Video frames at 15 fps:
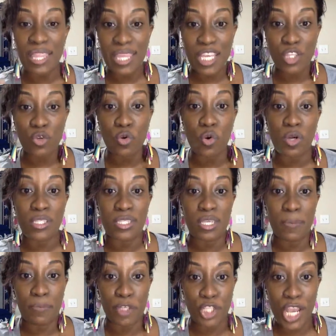Then you go on to
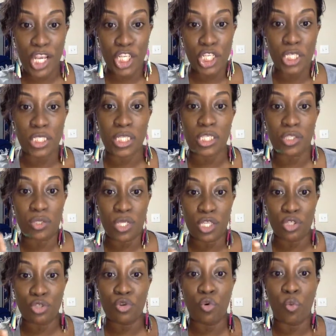your projection because you
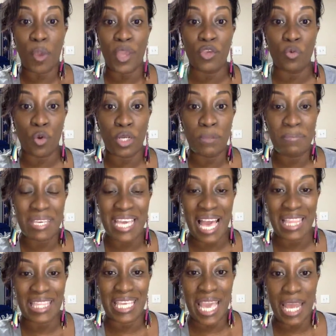need to know where you want to be
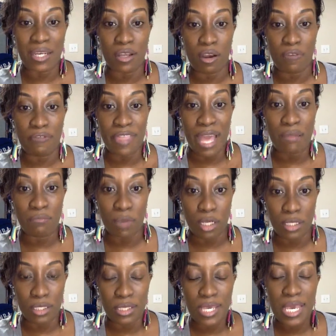at the end of that
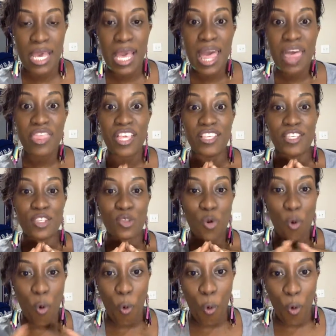month. This is
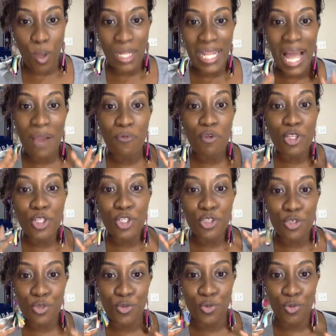all I want you
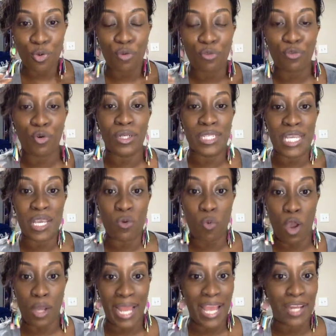to do for day
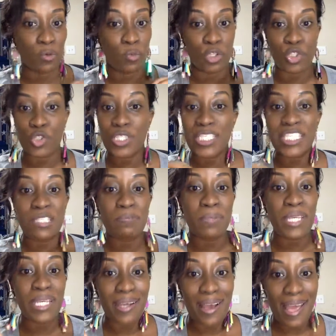1. I don't want you to
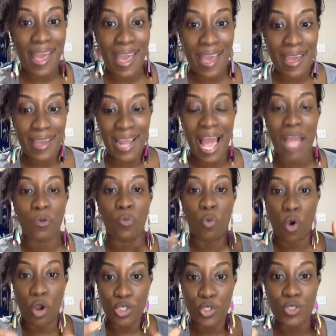speed ahead. I
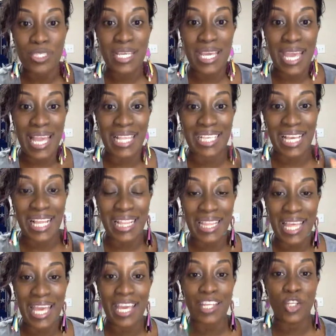want you to get
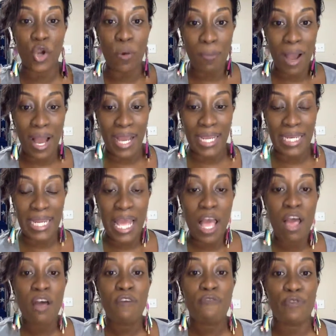clear in your mind
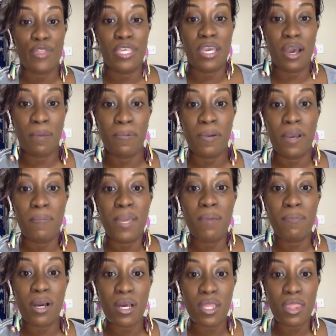for the
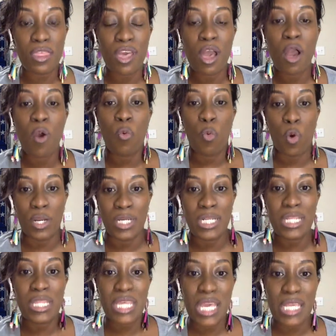upcoming month. What
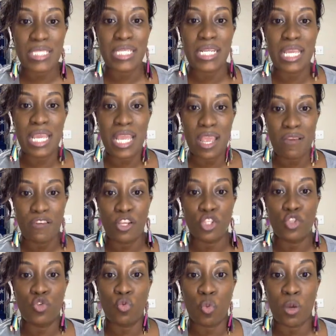are the things and the
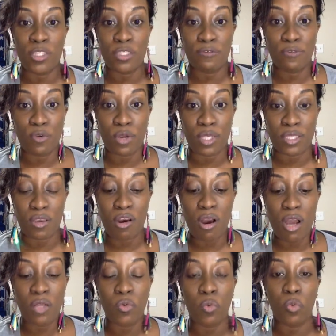areas you want to focus
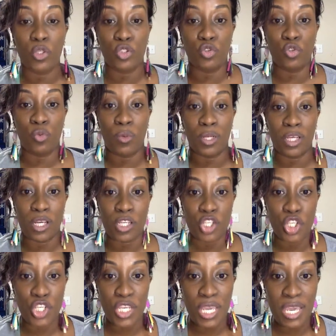on? What do you want to
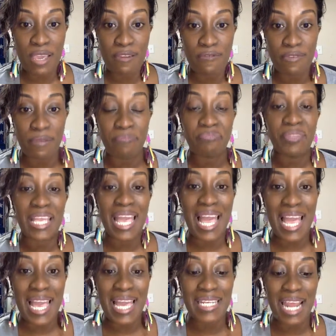achieve?
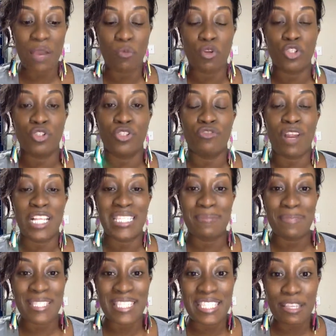And I want you to write
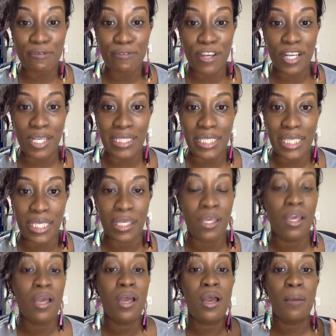specifically
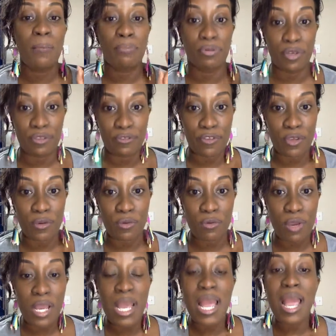
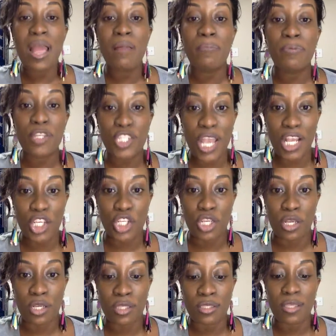preview and
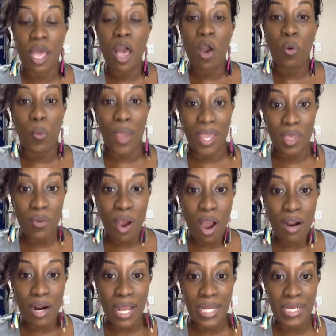projections where you
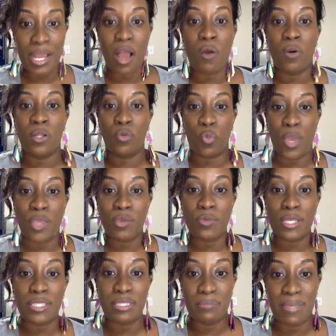are right now and where you
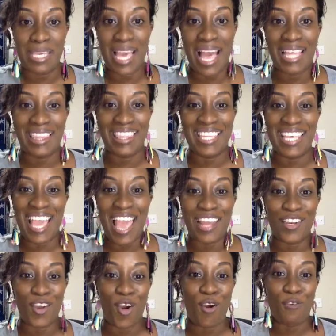need to be at the
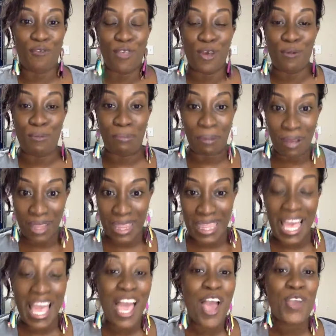end of the month.
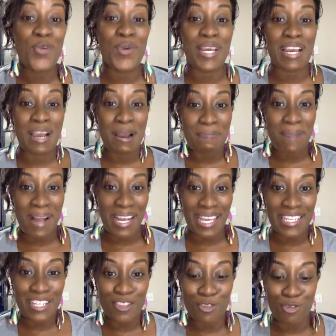You can come back
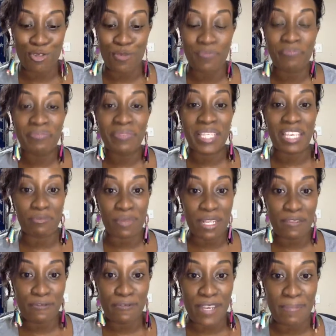in this group, give me
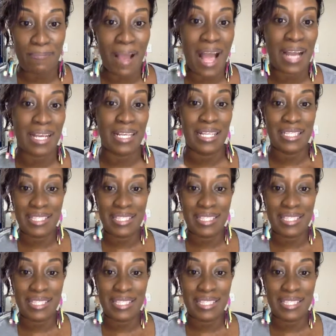the feedback,